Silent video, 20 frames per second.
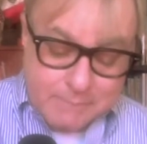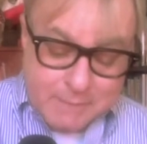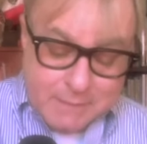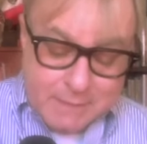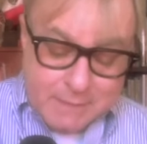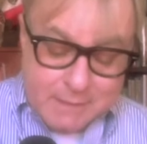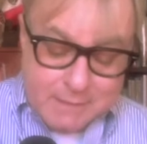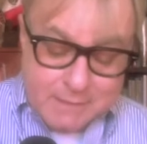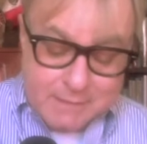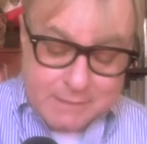
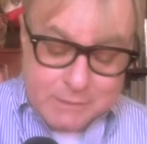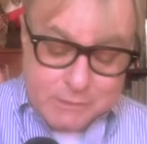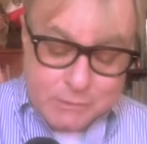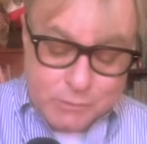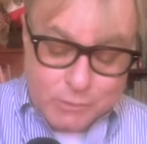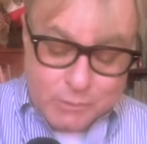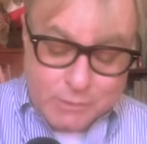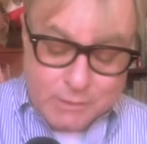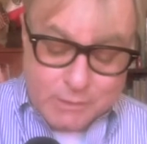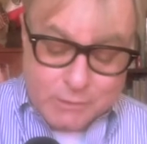that is
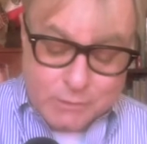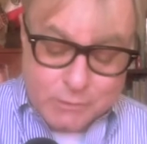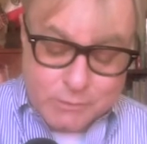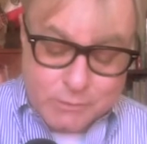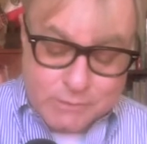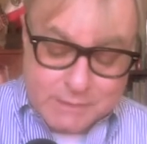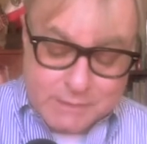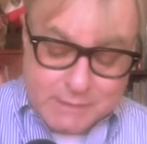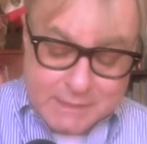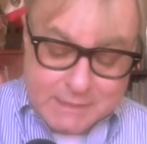working
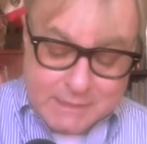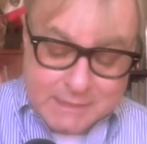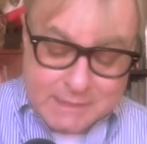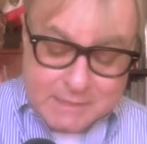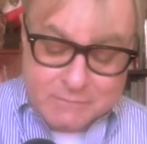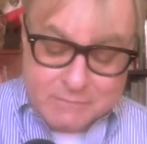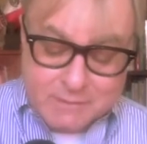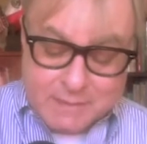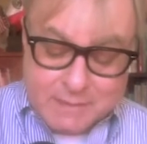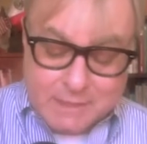towards the
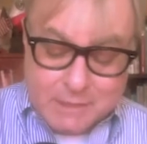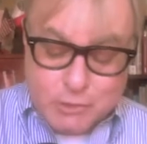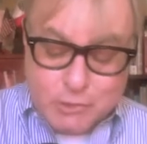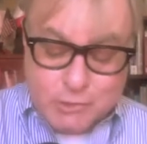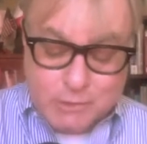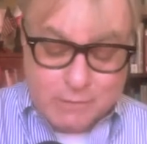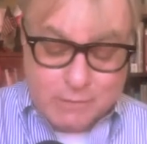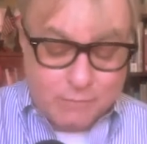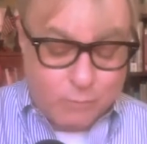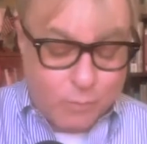
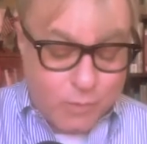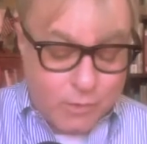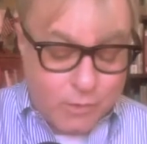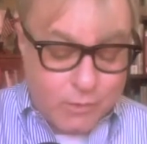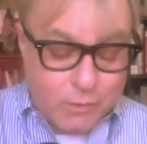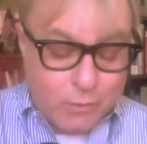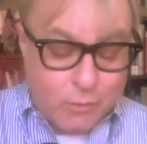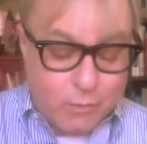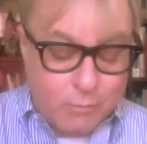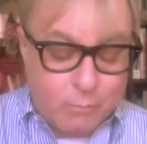identification of one
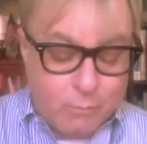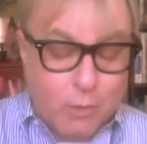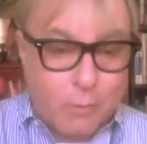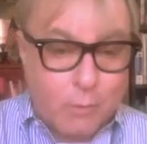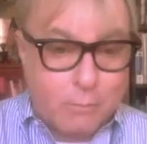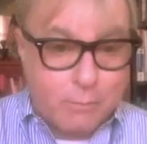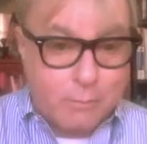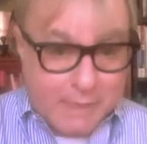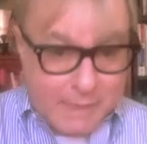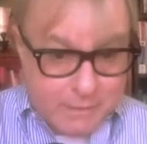or more
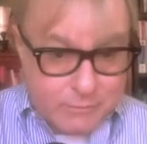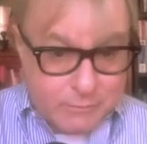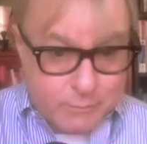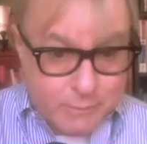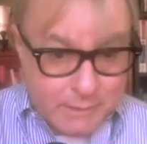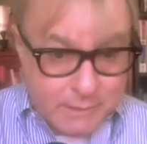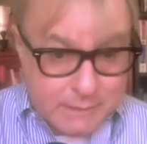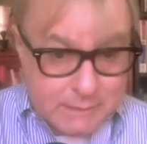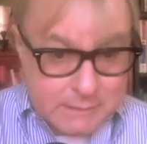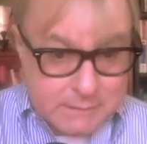
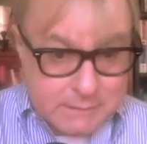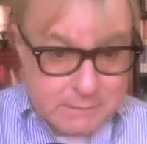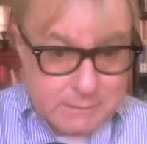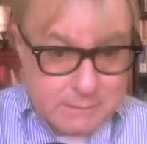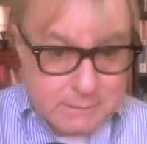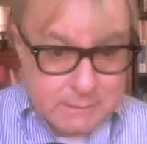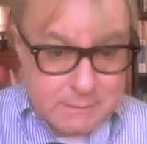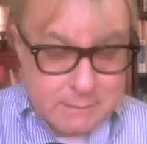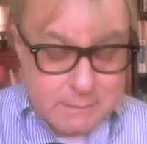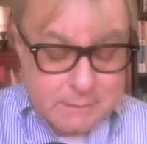pathways
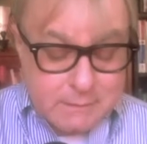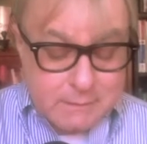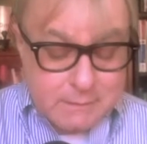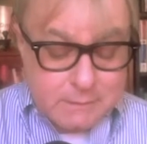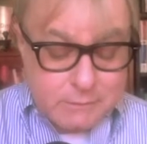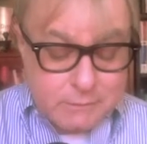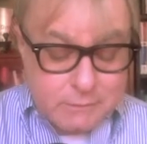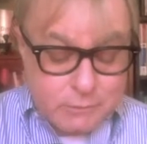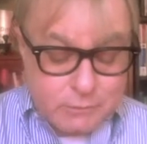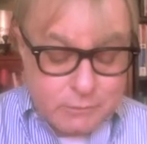
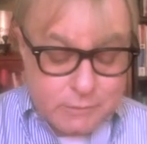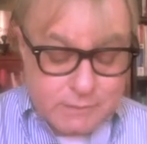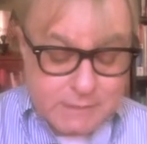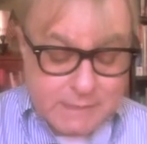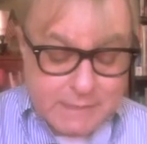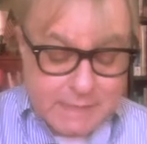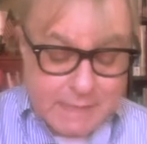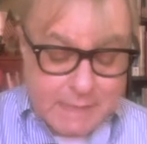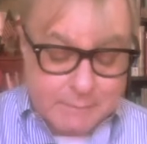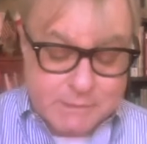to address
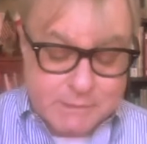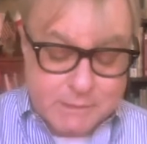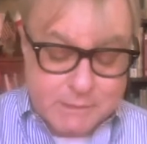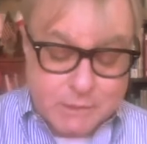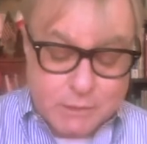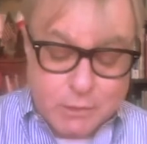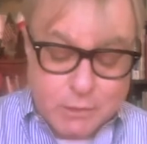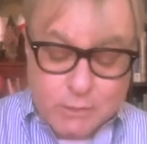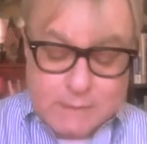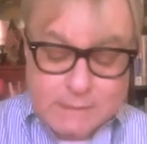gaps in the
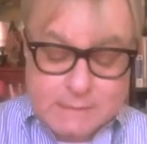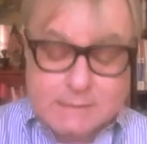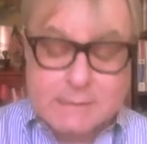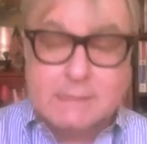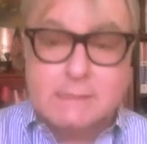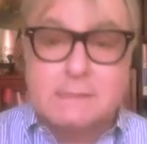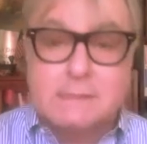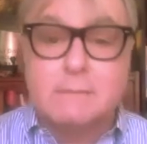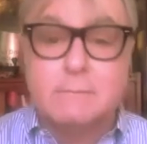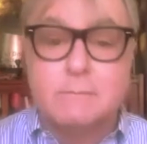current
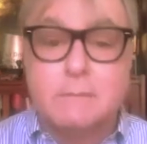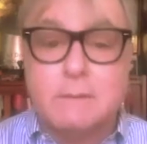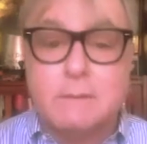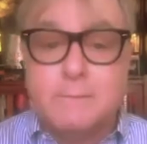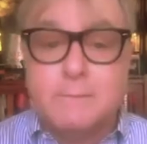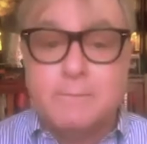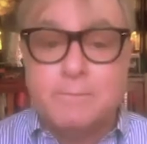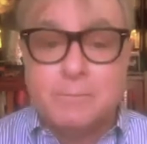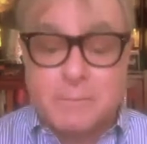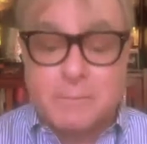system
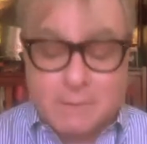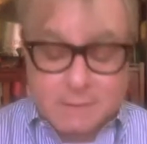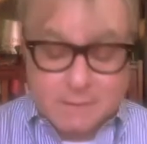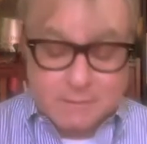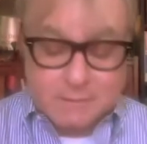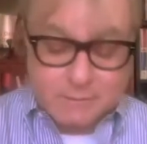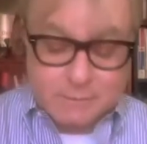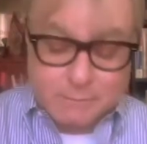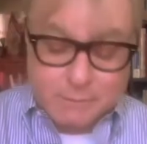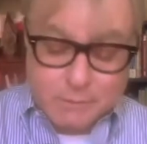
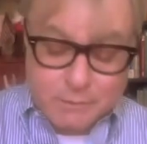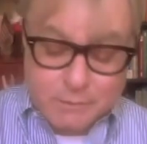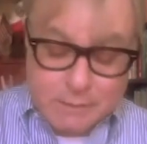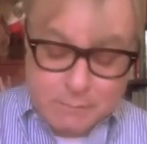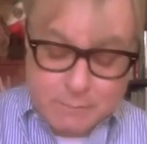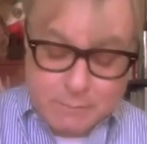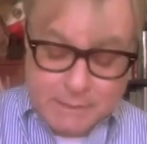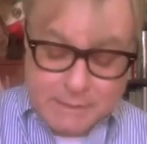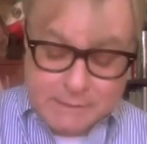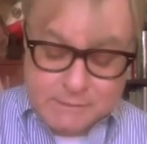of
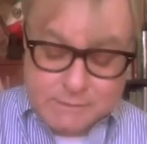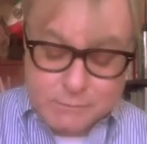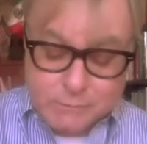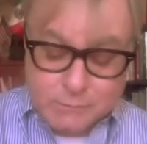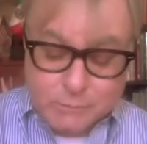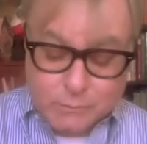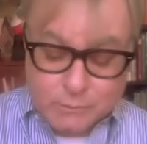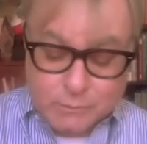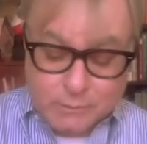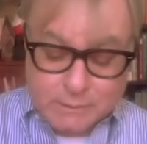community-based
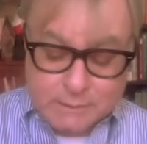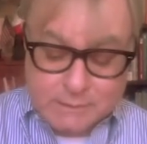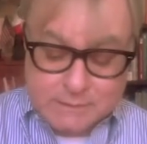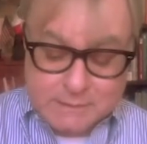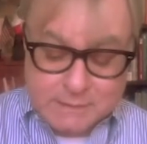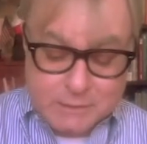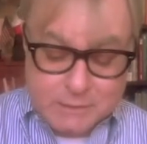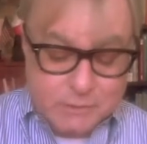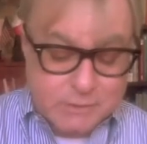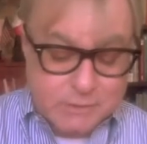
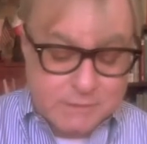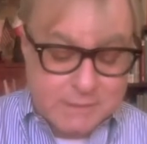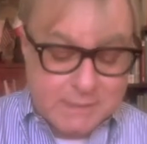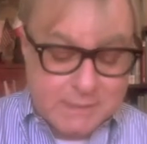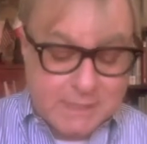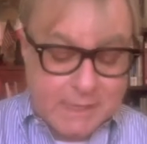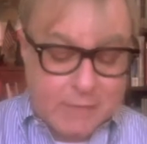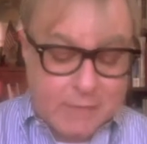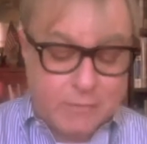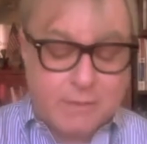organizations and
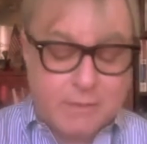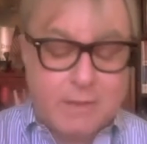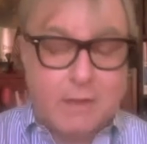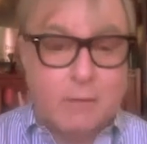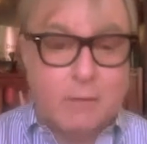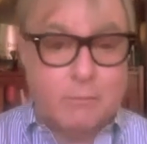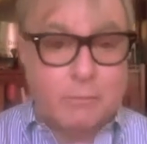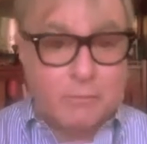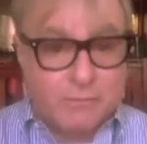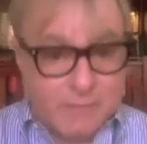
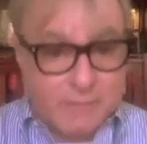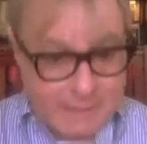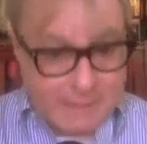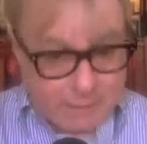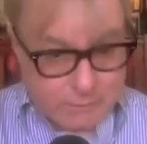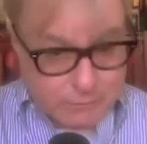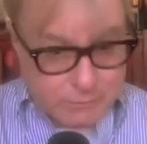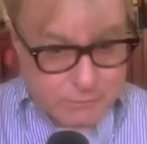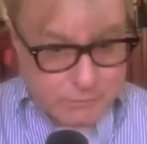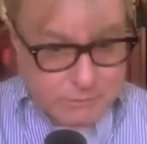healthcare
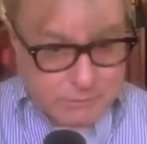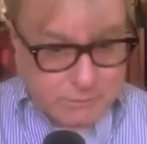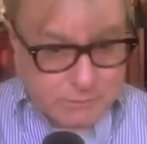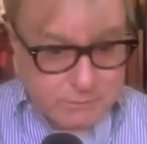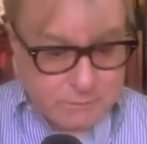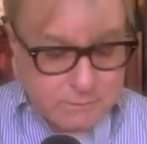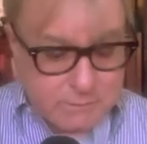providers,